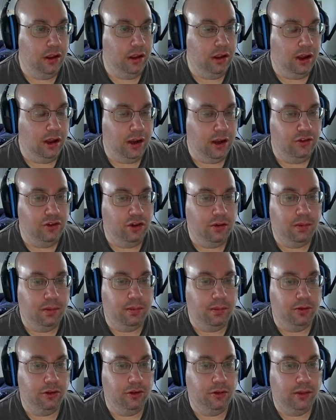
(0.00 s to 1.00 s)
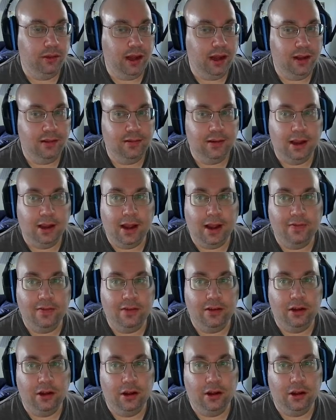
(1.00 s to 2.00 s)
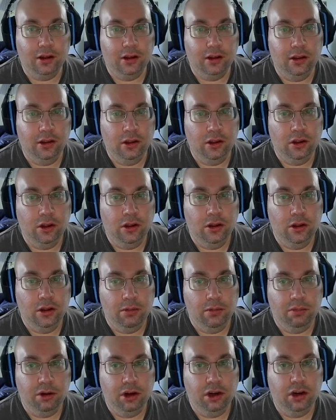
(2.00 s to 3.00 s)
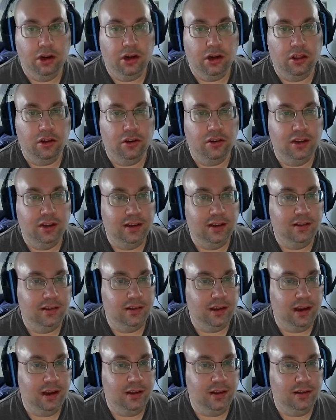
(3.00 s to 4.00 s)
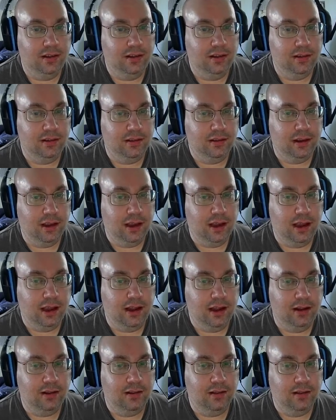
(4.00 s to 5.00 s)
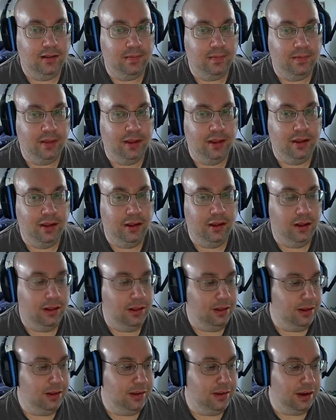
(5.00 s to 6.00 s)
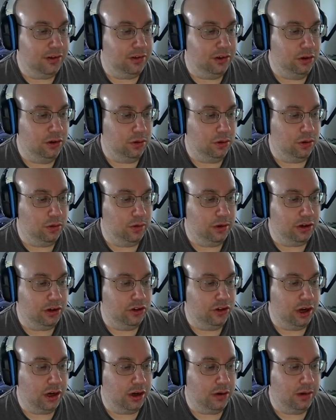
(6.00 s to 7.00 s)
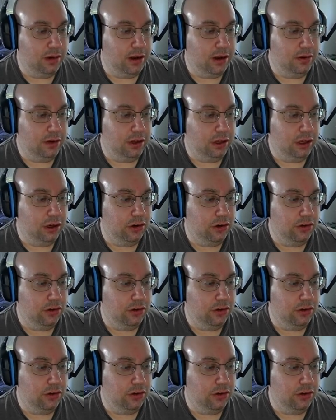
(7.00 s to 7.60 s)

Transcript: I should be able to do that. I have to put in another dig sites, and let's actually do a quick check around here.